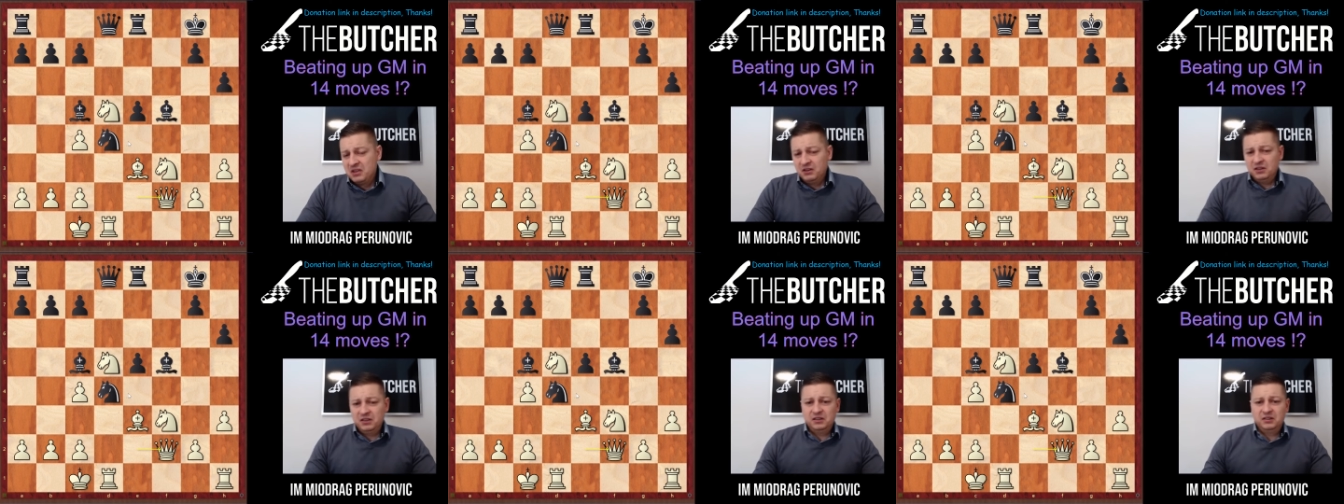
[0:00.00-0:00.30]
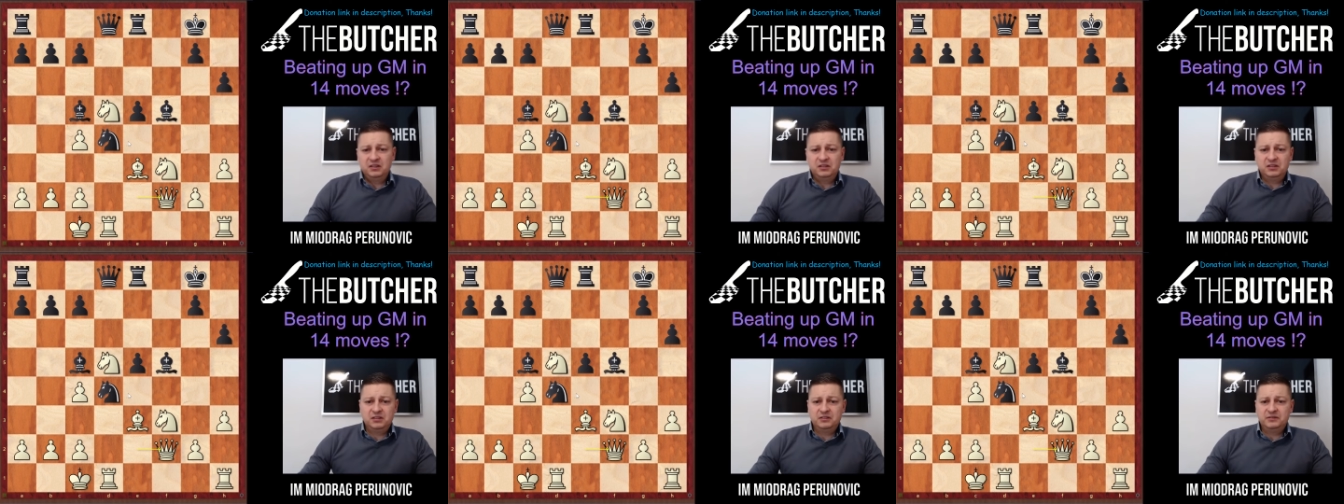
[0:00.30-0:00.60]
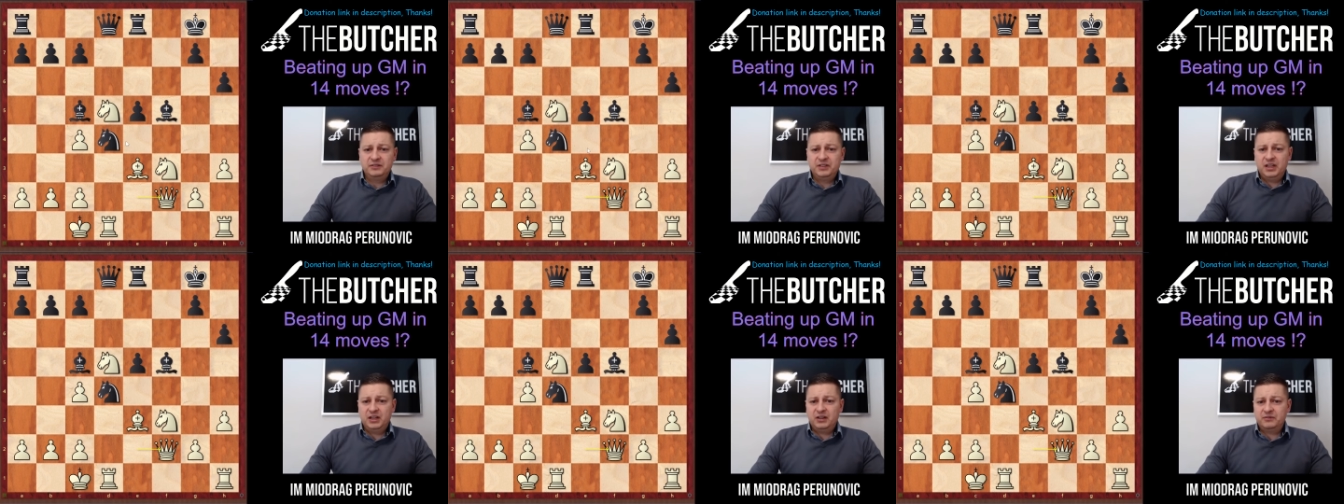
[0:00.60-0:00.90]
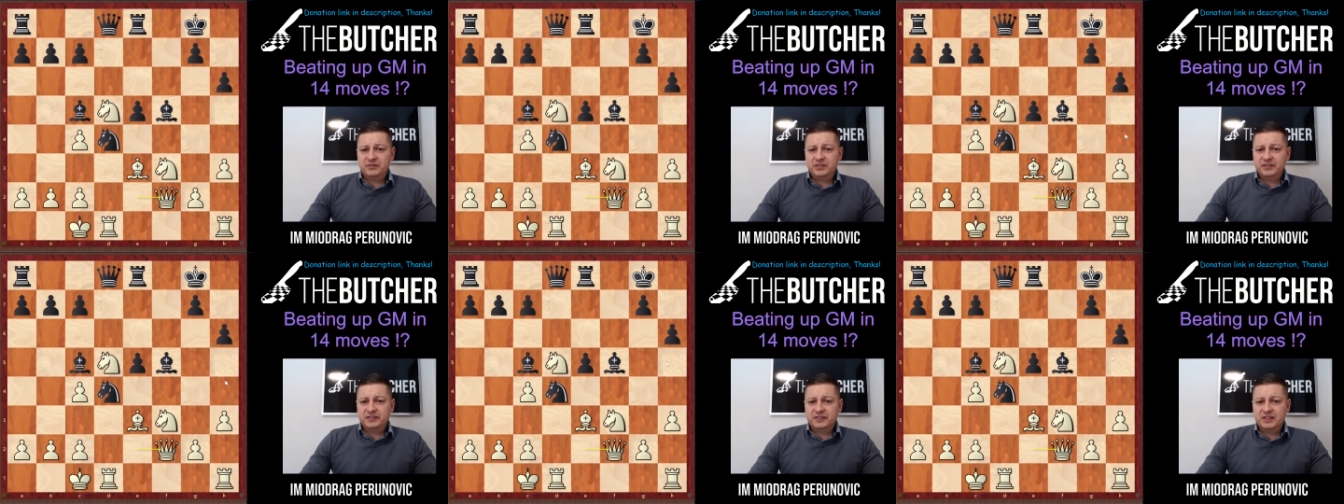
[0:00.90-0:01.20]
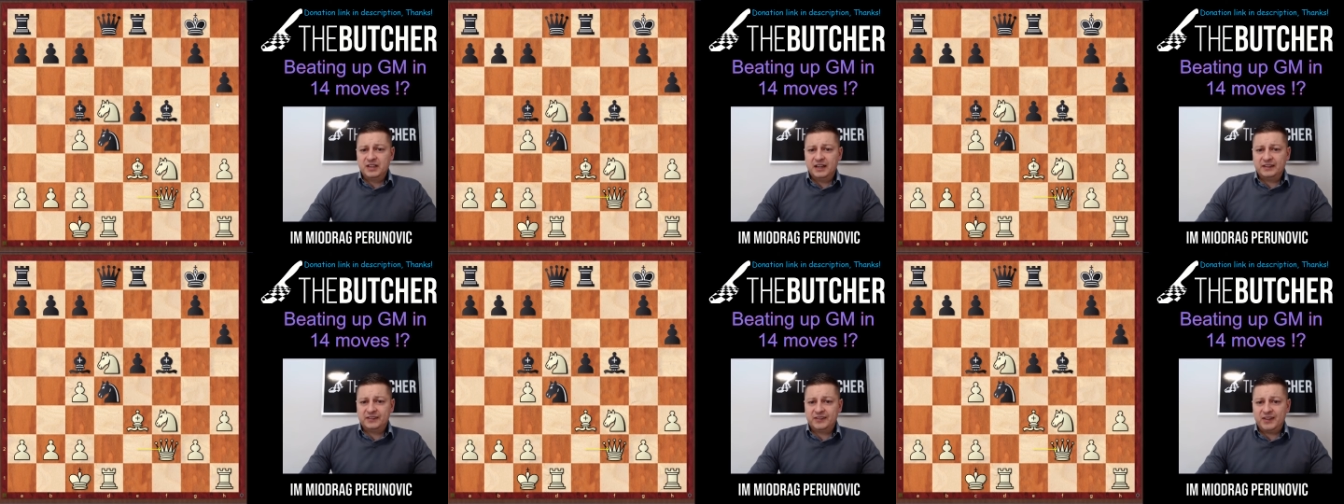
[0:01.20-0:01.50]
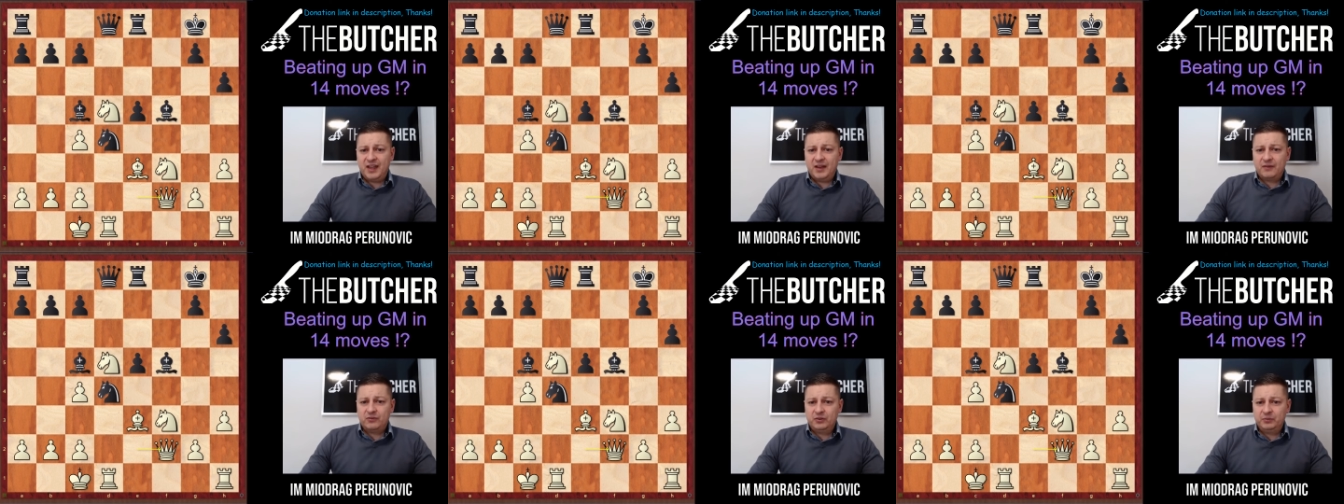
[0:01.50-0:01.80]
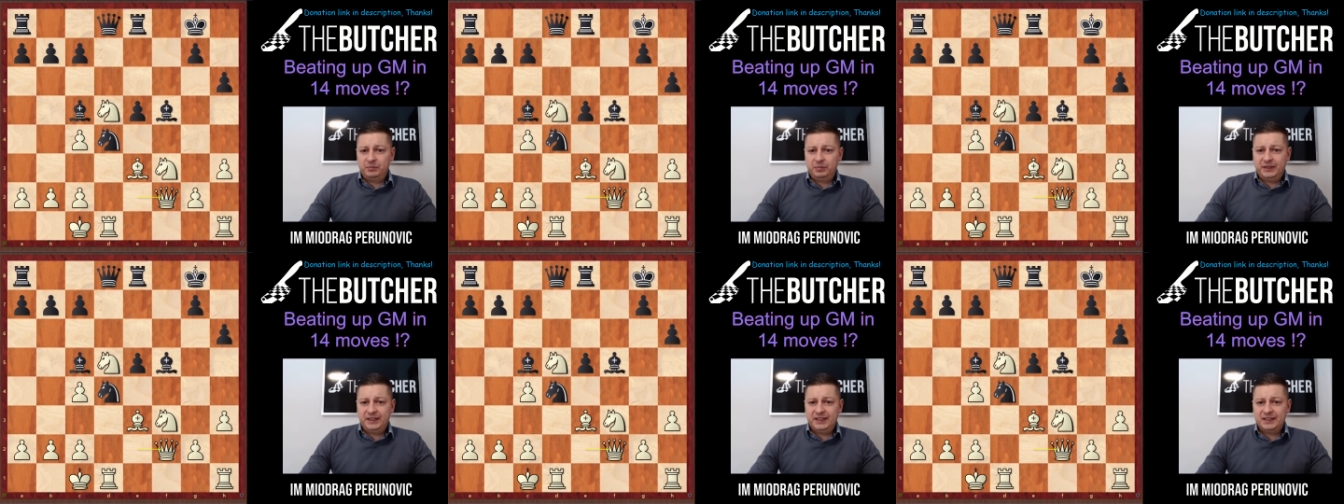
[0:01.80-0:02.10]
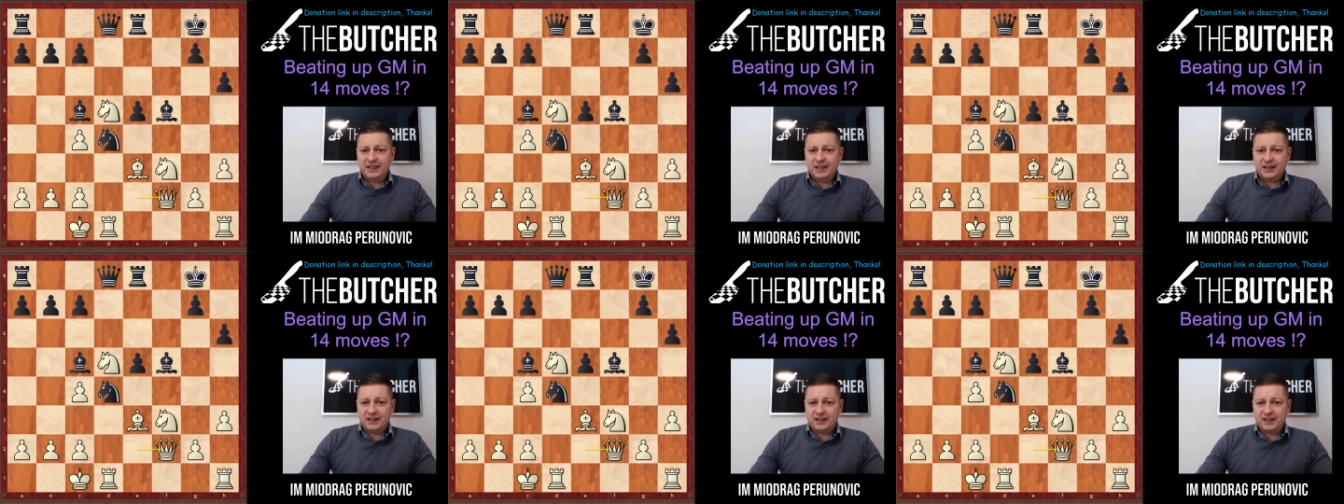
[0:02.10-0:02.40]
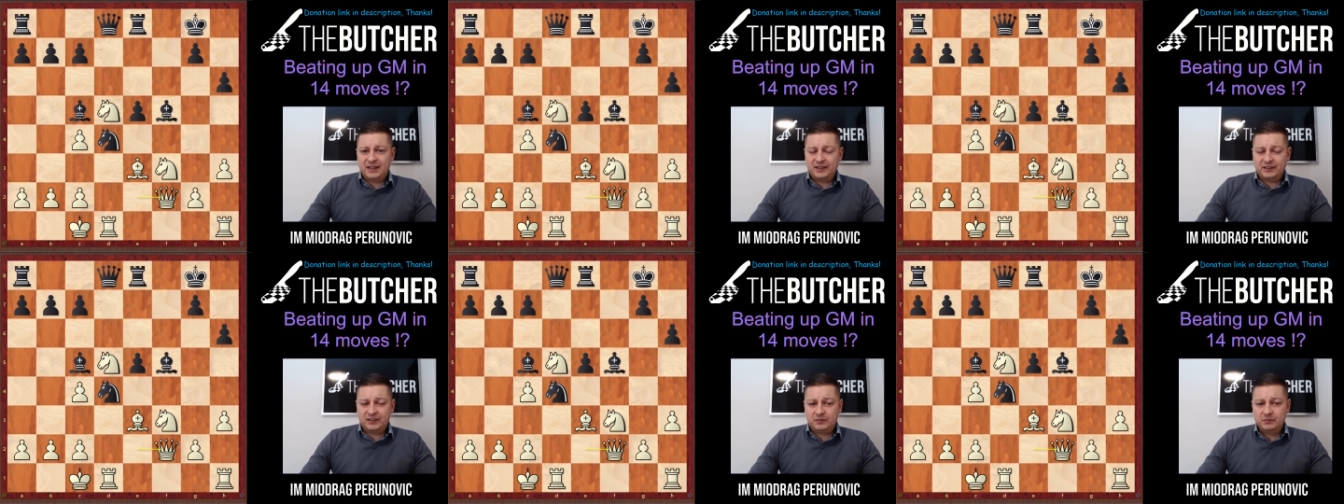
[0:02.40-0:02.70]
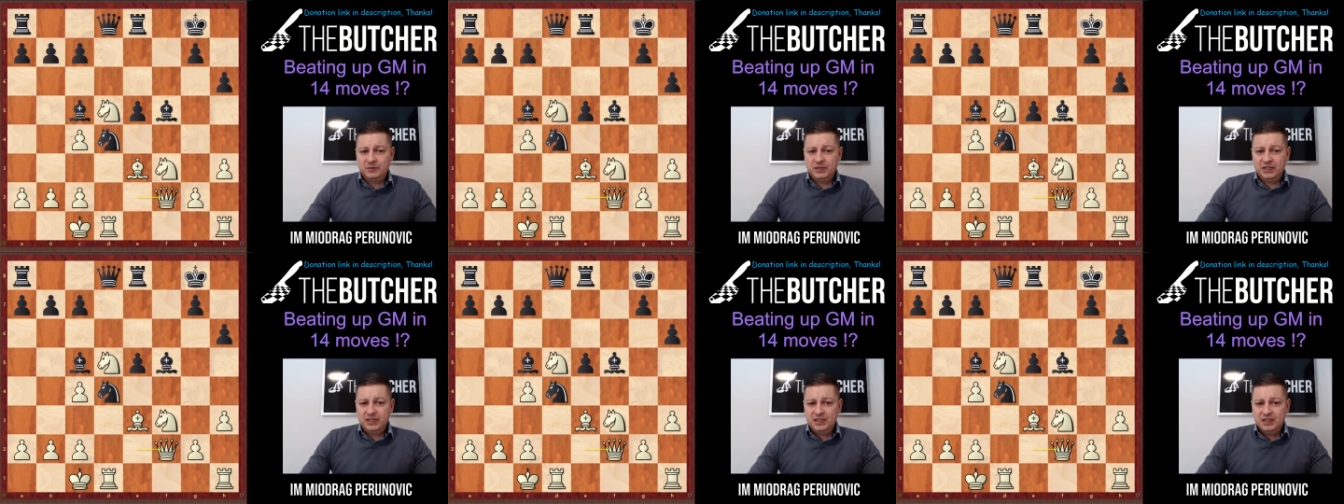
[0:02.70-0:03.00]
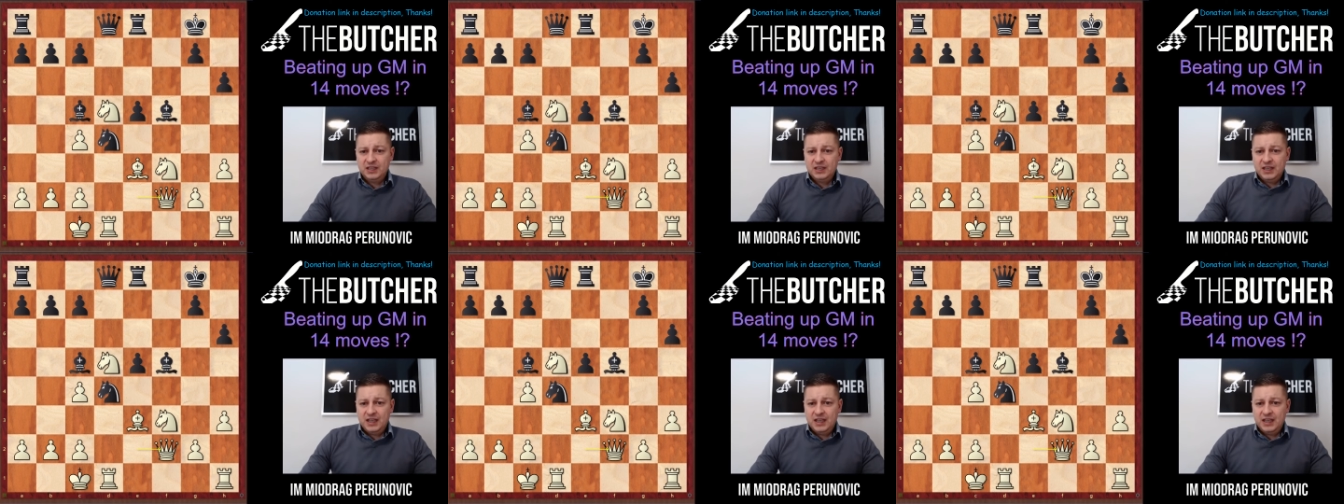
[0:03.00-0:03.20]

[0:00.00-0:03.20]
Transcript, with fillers: Uh, none of these guys ever played that against me.